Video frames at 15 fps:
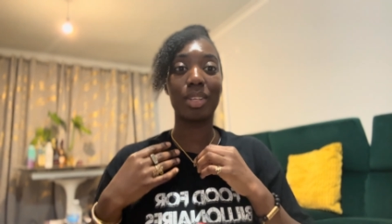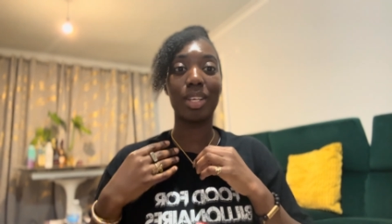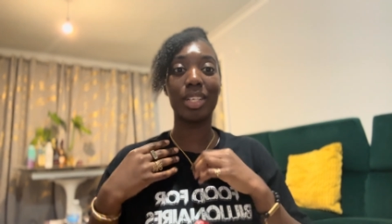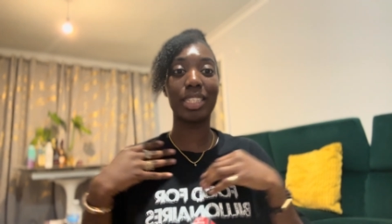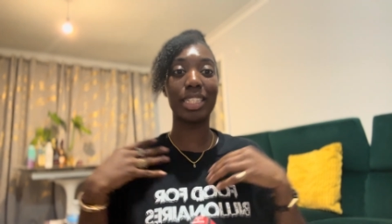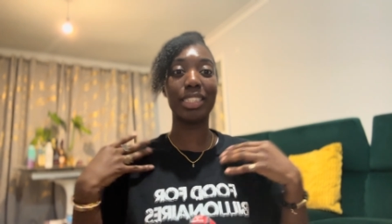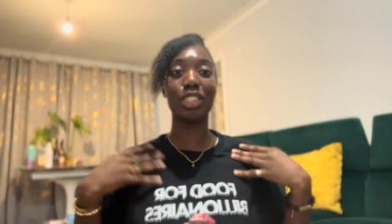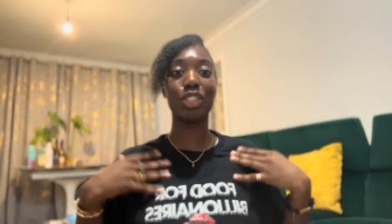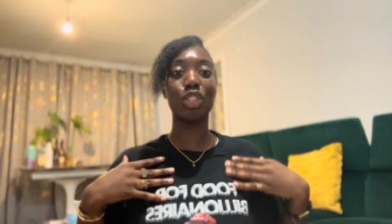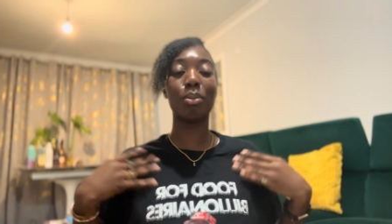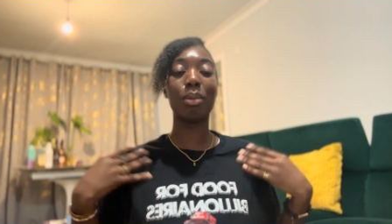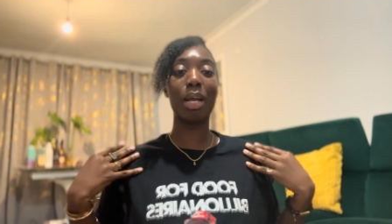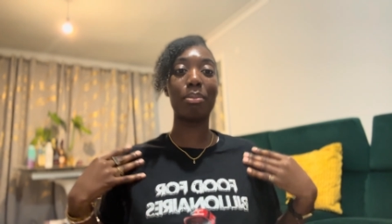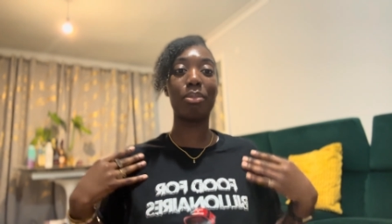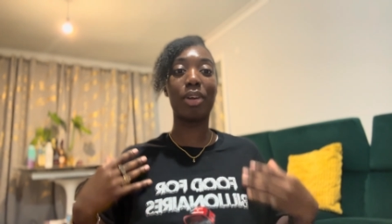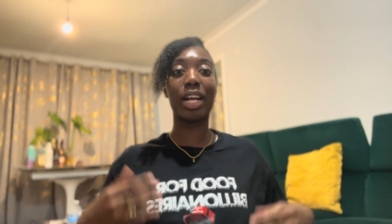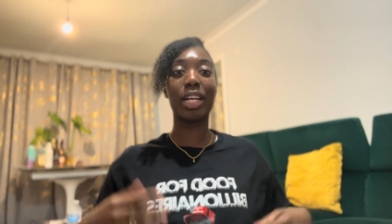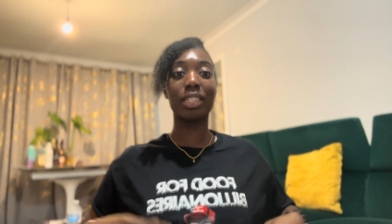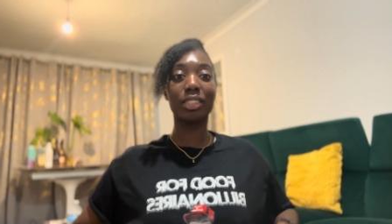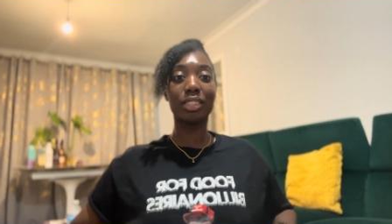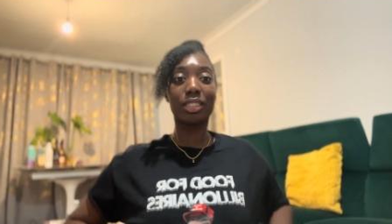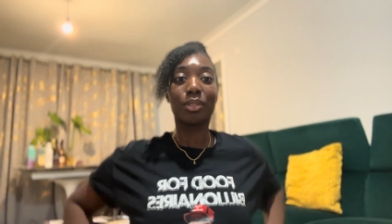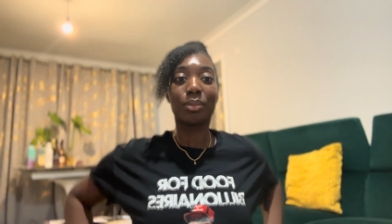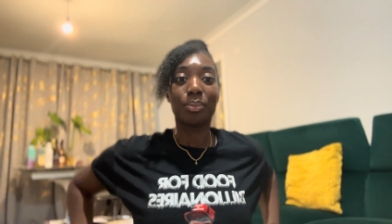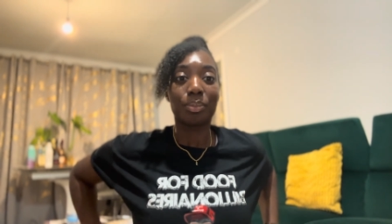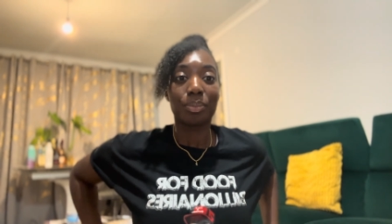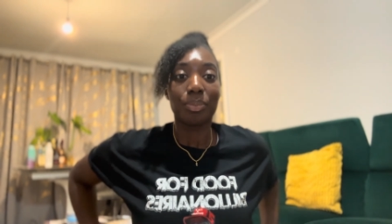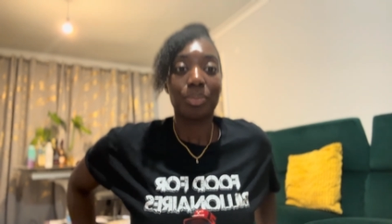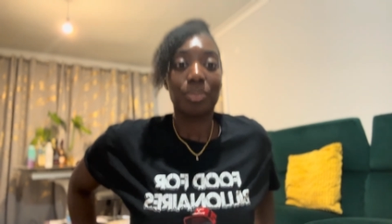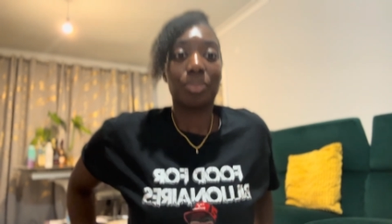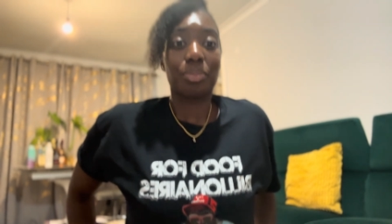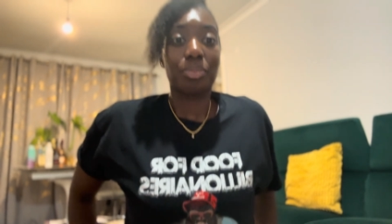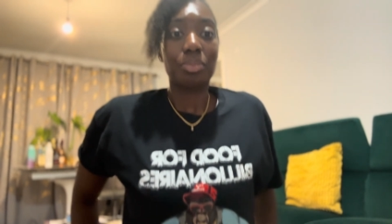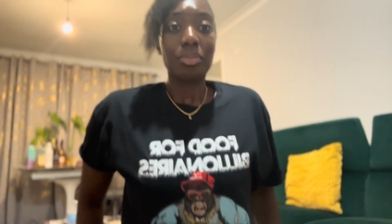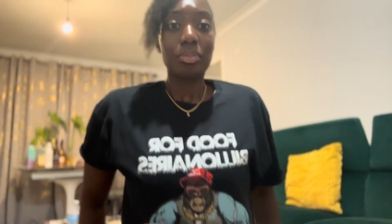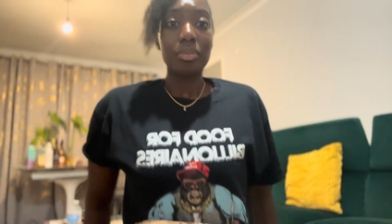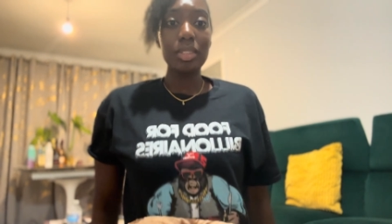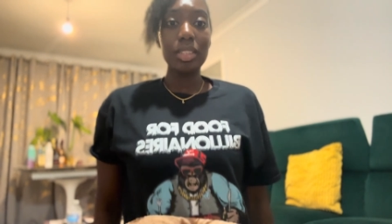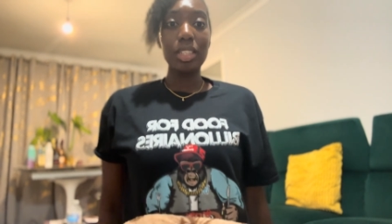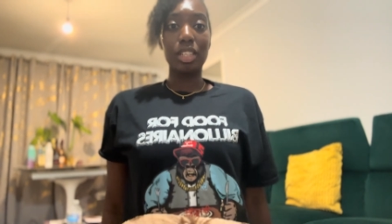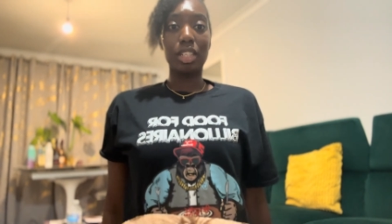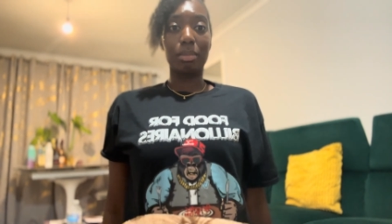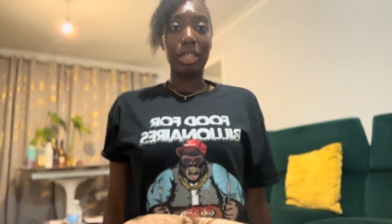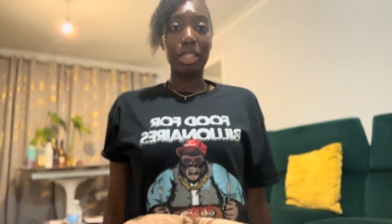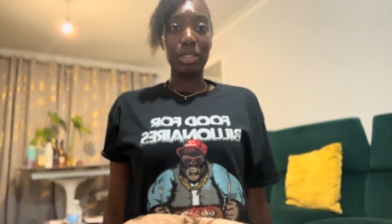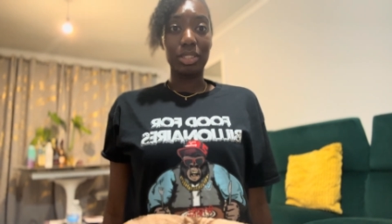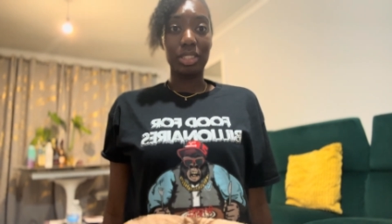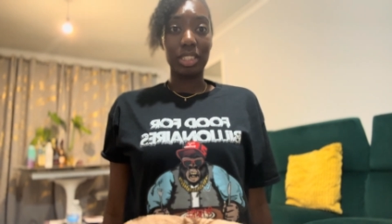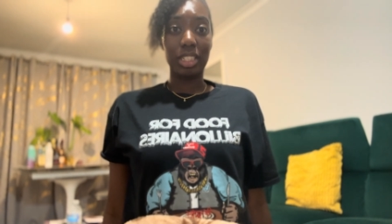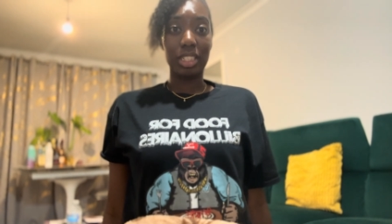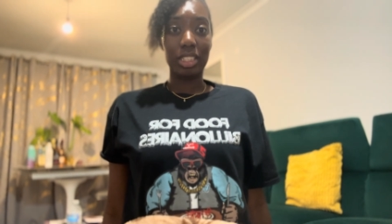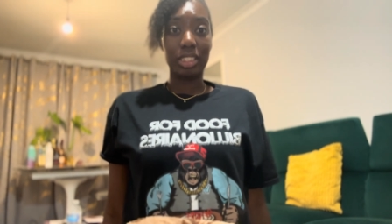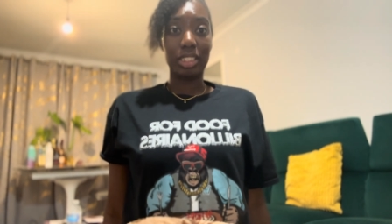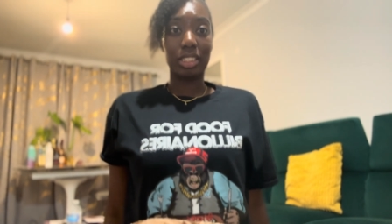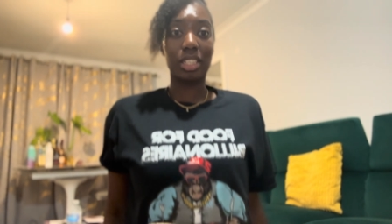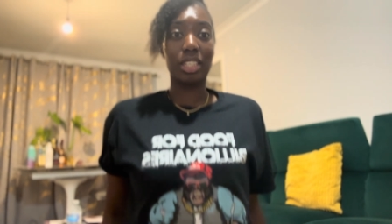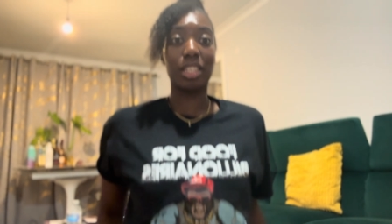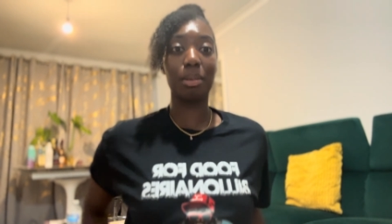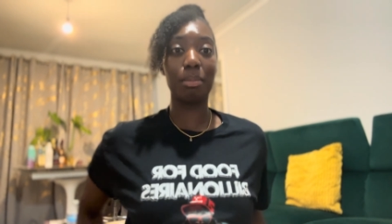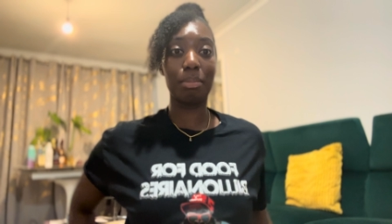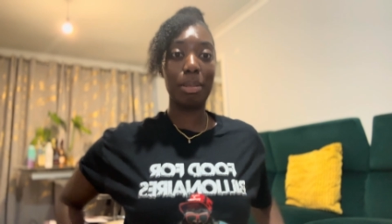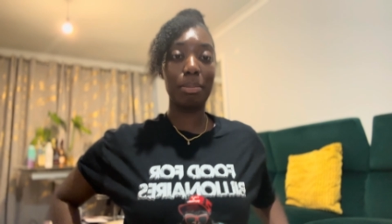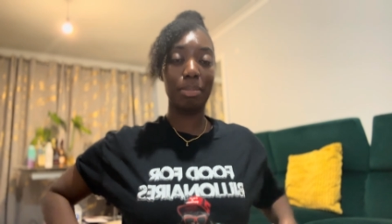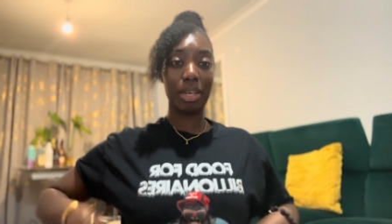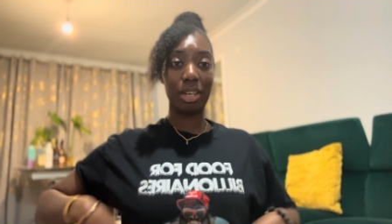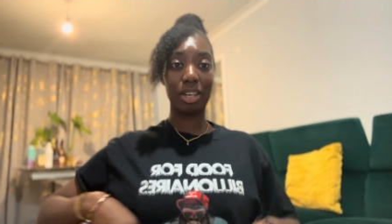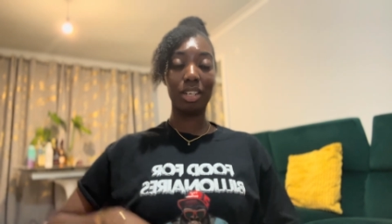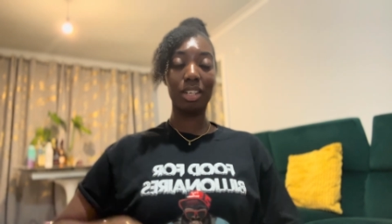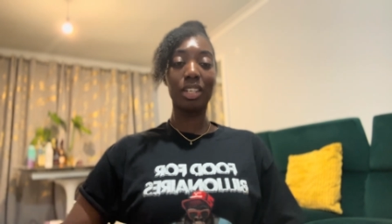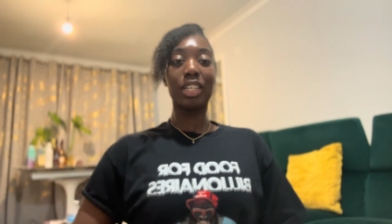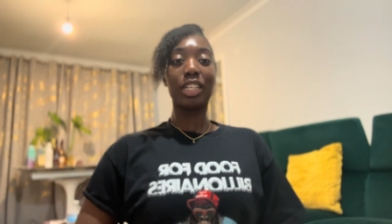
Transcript: this is not my brand. I'm gonna make you see this a bit better.